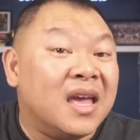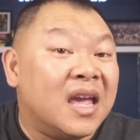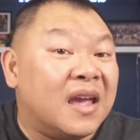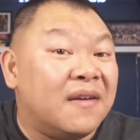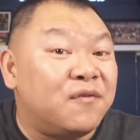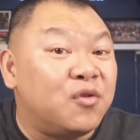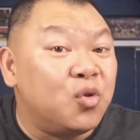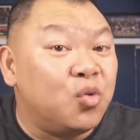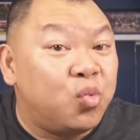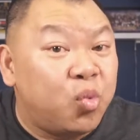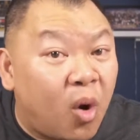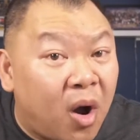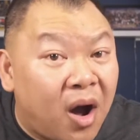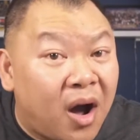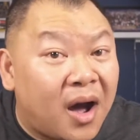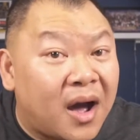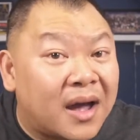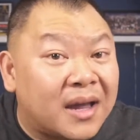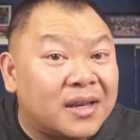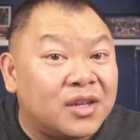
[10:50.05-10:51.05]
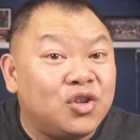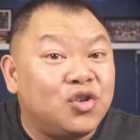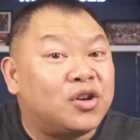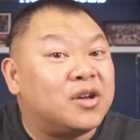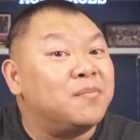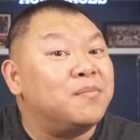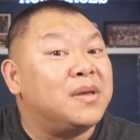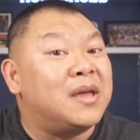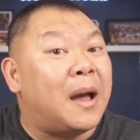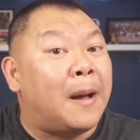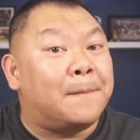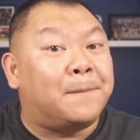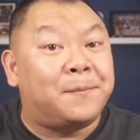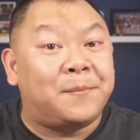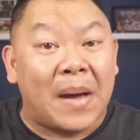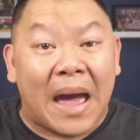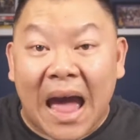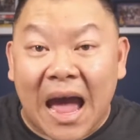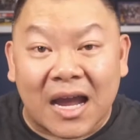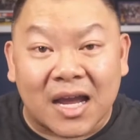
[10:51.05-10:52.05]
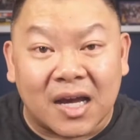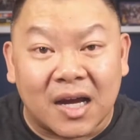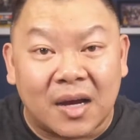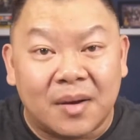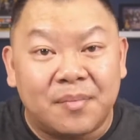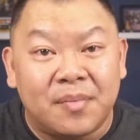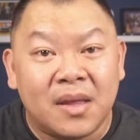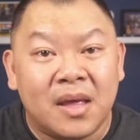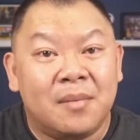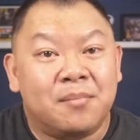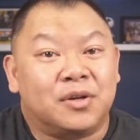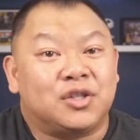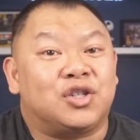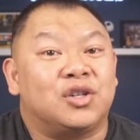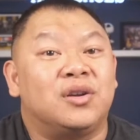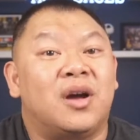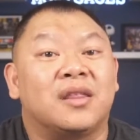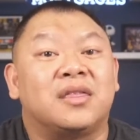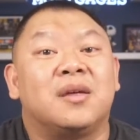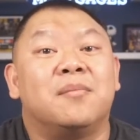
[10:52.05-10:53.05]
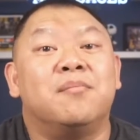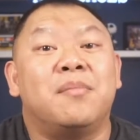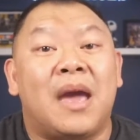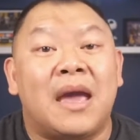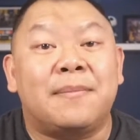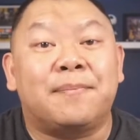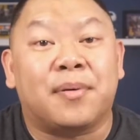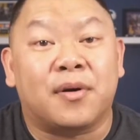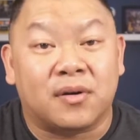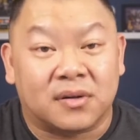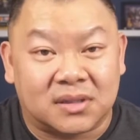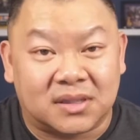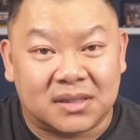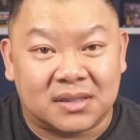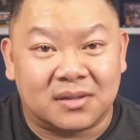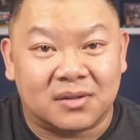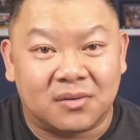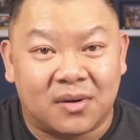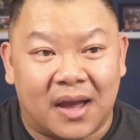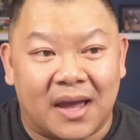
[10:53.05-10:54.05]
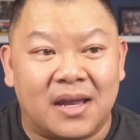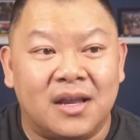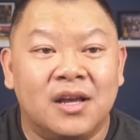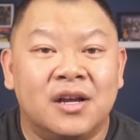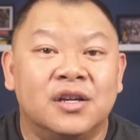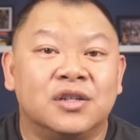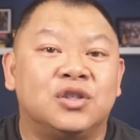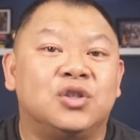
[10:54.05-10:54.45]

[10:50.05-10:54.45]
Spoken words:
If you want, you can be a backup, but you're not the main person, right?